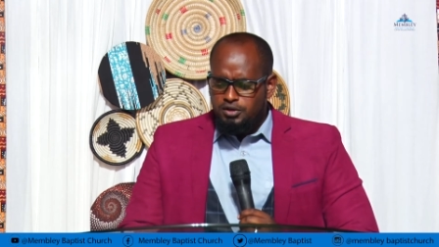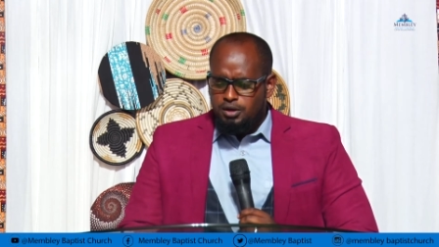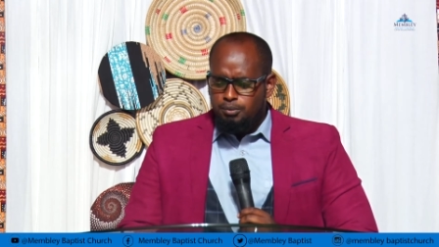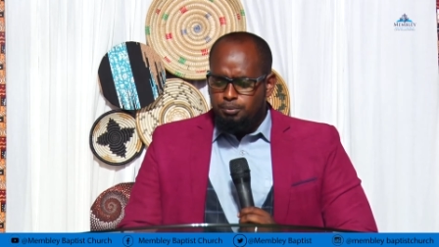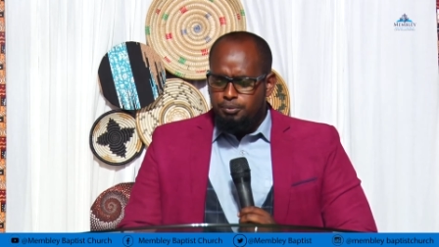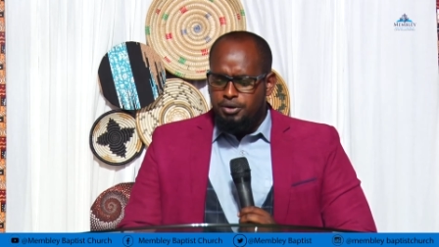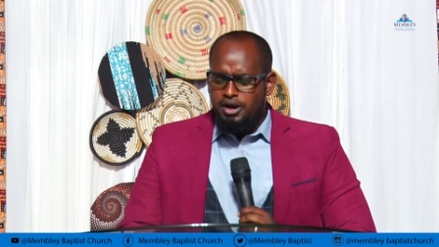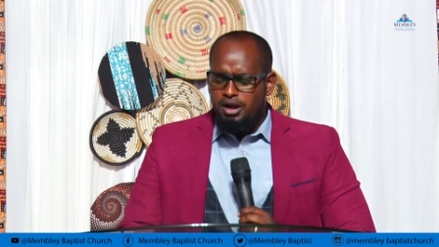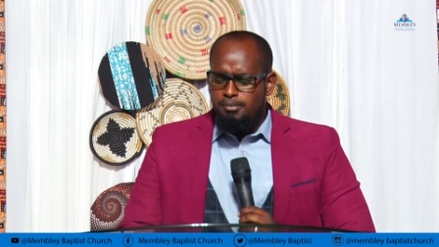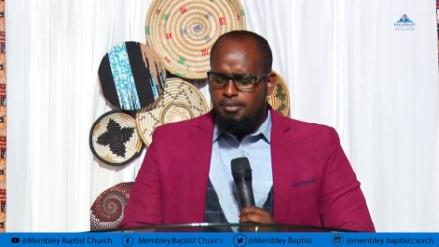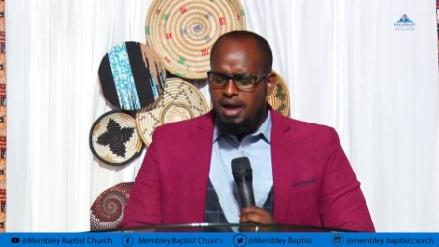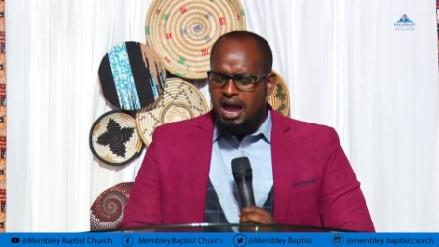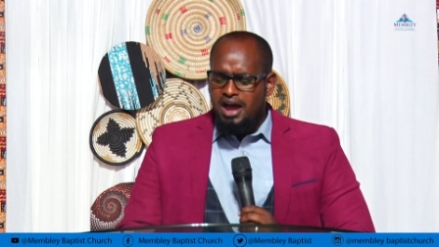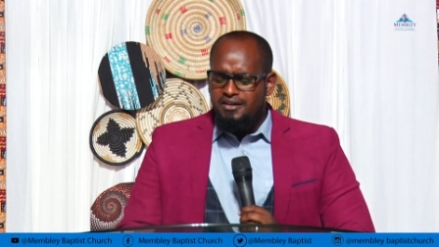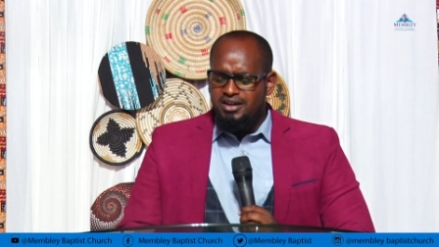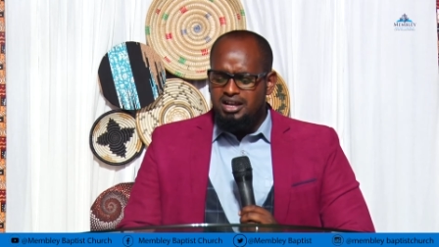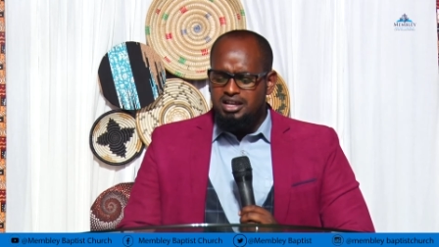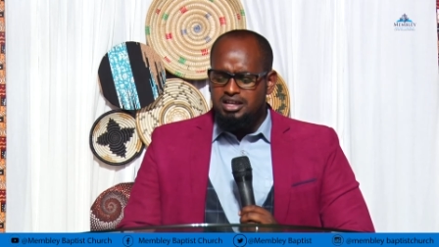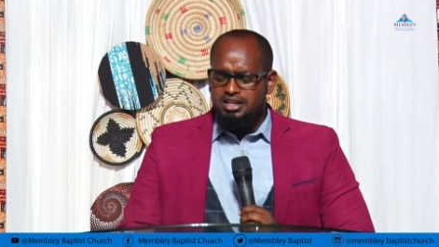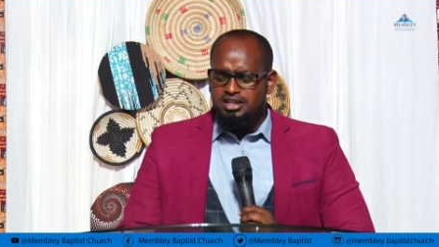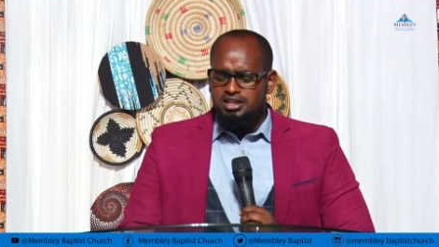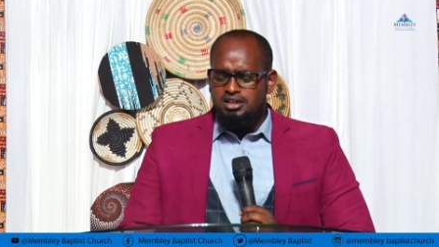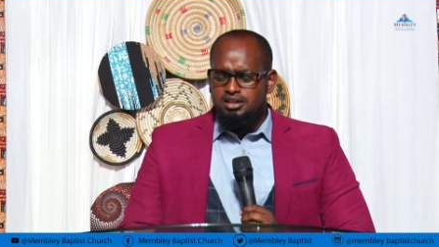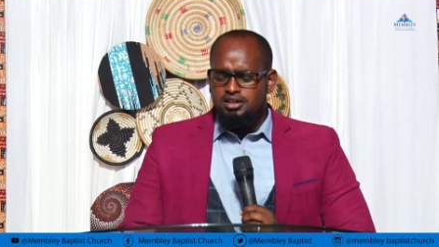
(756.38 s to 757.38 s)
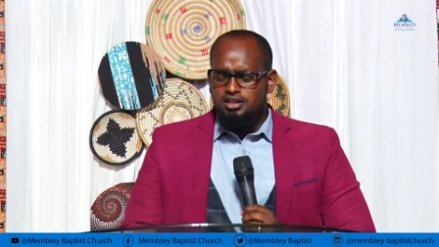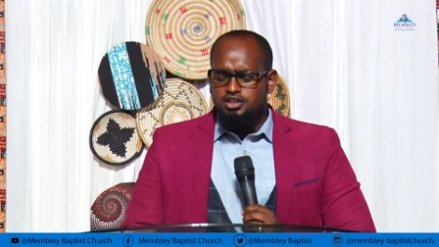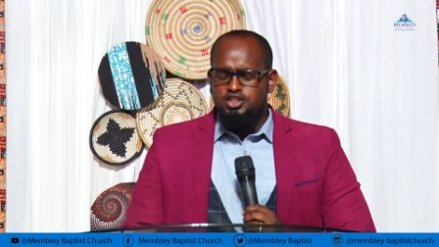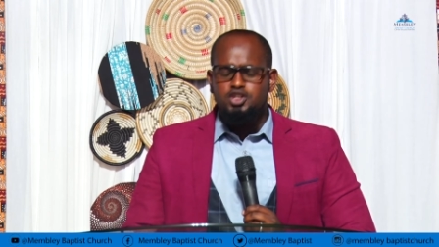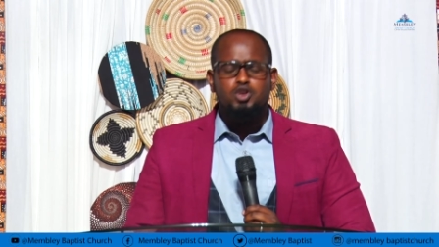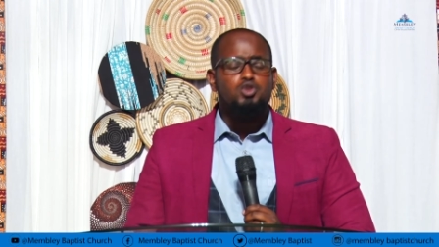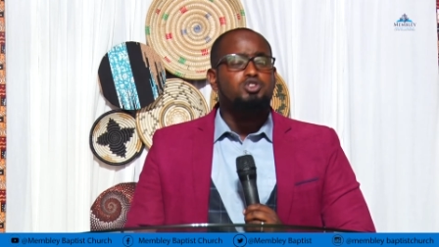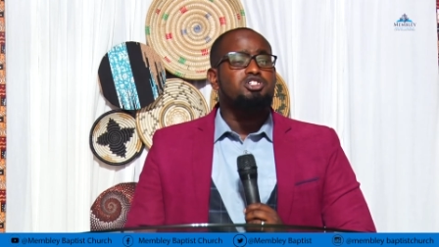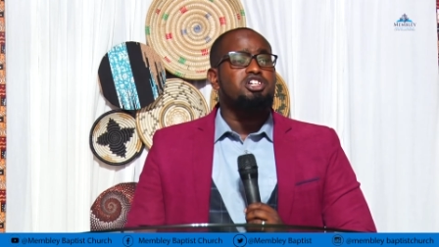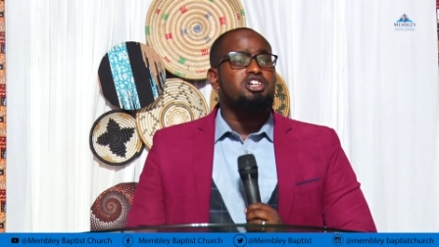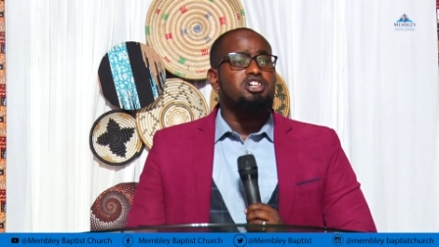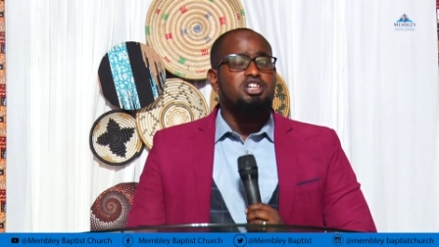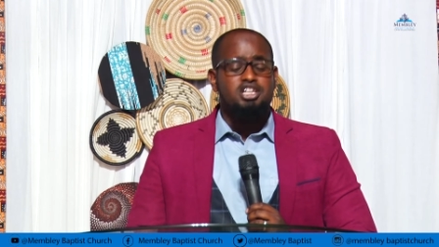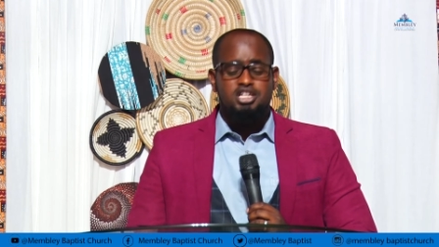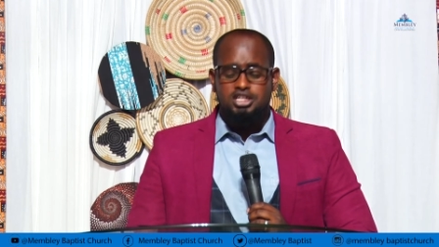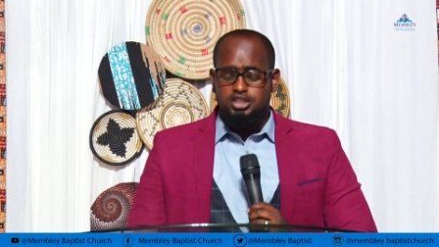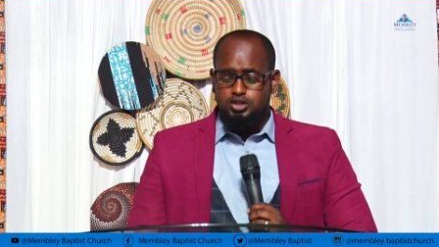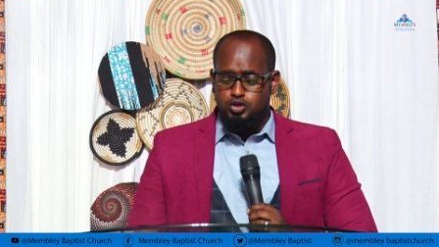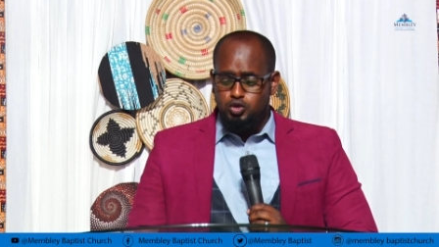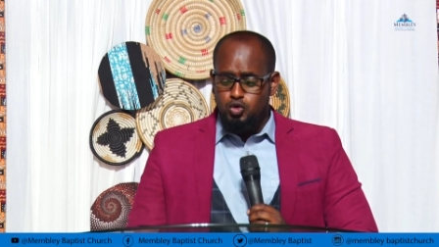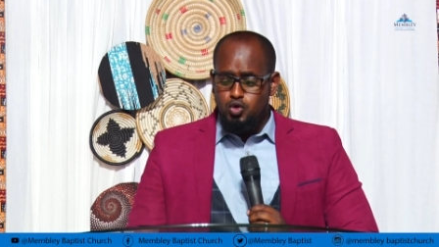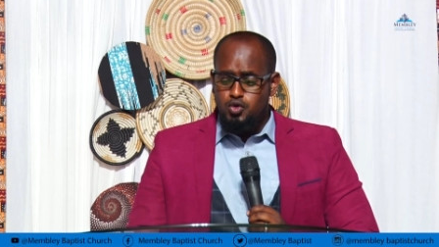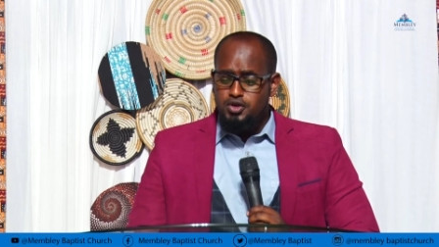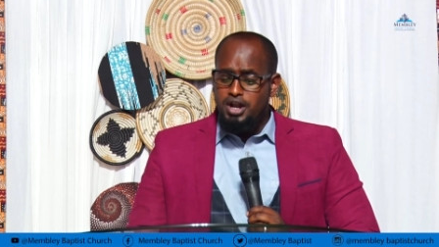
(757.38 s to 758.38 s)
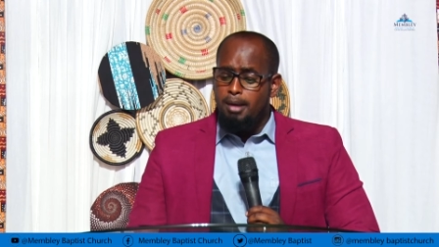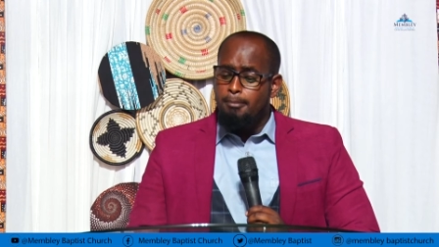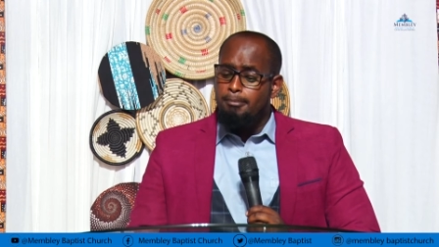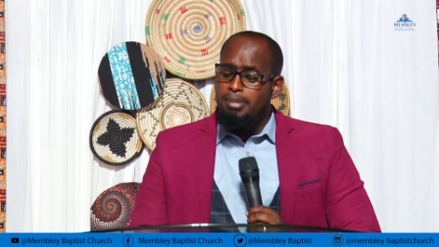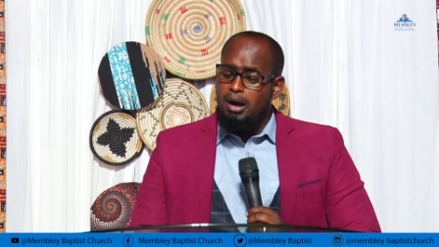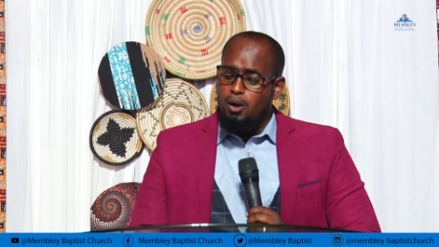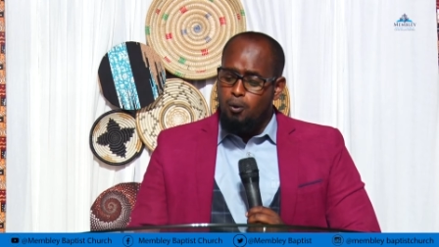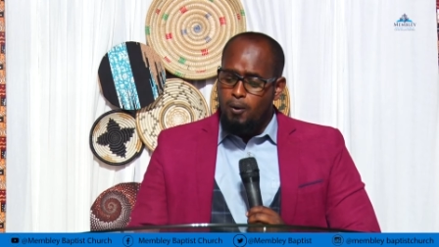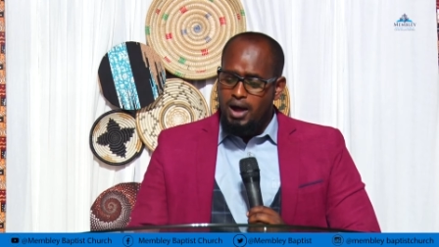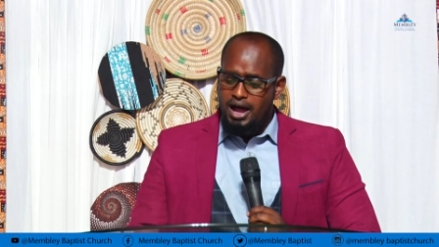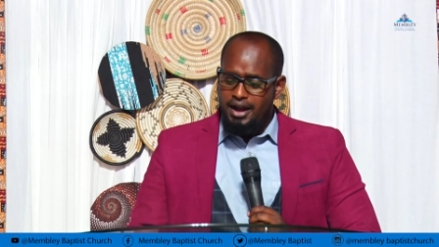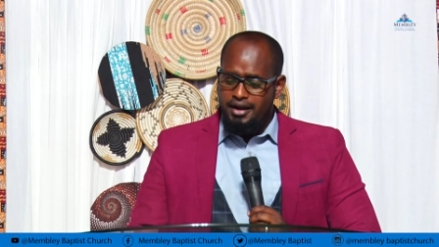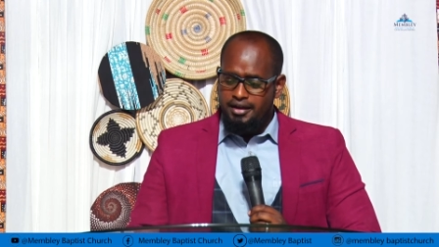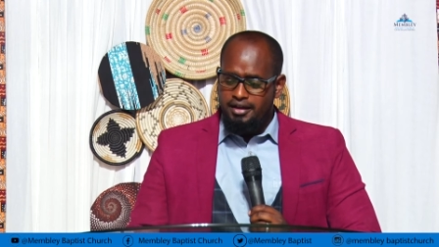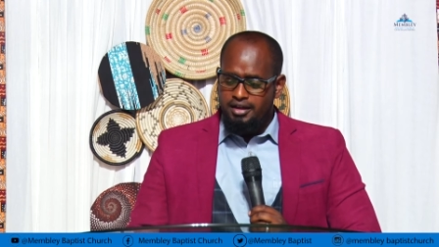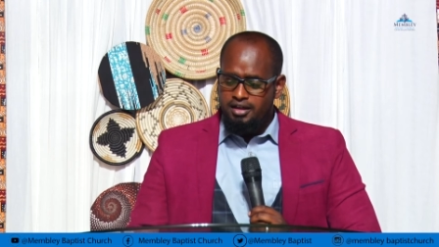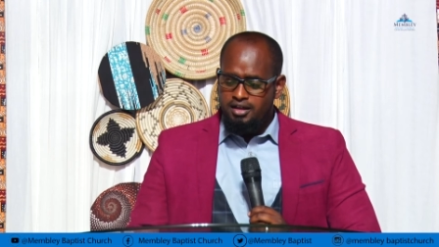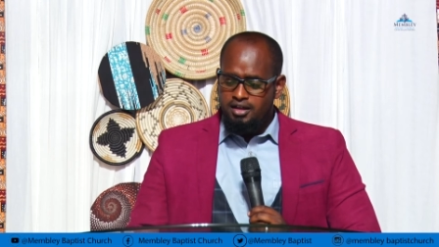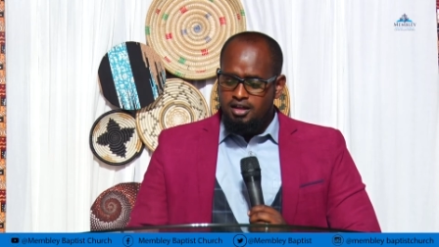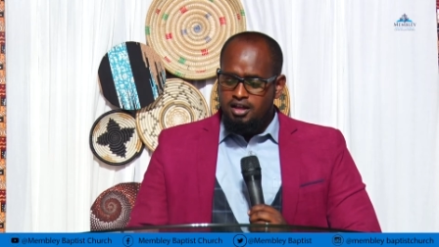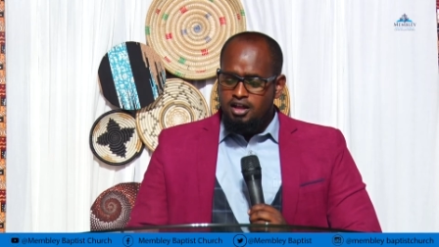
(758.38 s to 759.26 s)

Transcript: primarily, duty is to, number one,